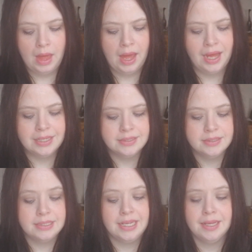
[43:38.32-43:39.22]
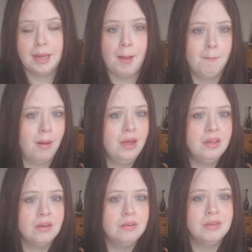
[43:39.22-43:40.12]
And
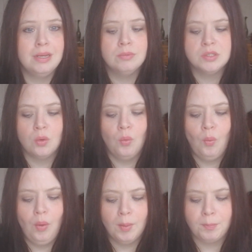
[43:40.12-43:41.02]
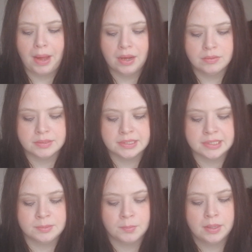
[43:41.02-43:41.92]
Michael, he was all about
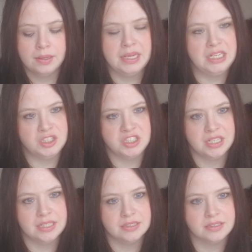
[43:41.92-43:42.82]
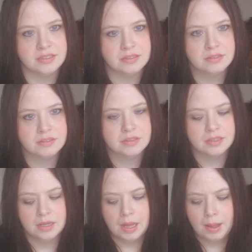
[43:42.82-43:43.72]
speeches.
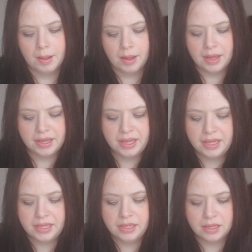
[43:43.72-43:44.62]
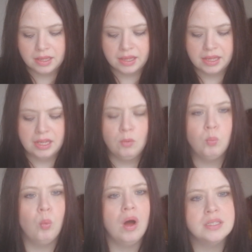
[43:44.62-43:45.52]
He
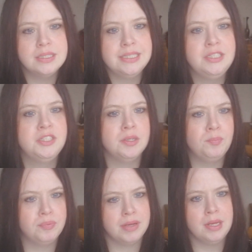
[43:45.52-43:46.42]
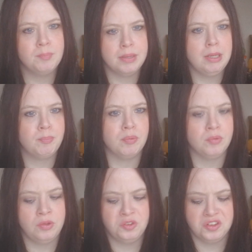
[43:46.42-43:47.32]
wanted to bring
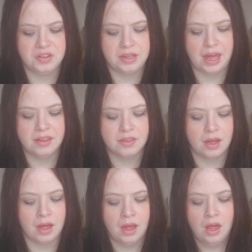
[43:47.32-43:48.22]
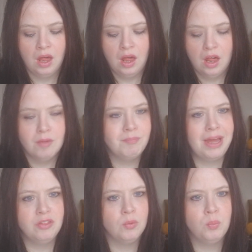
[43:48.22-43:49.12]
people together,
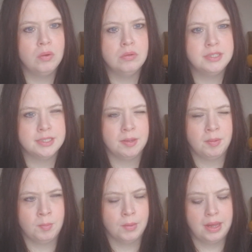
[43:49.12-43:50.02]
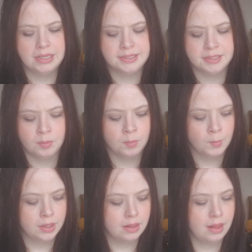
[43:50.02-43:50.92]
make the world a better
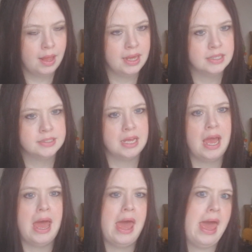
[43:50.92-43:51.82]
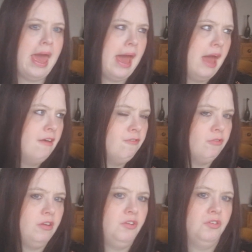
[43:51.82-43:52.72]
place.
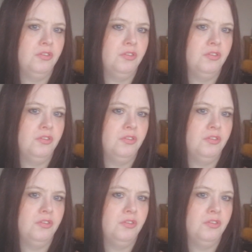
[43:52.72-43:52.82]
Every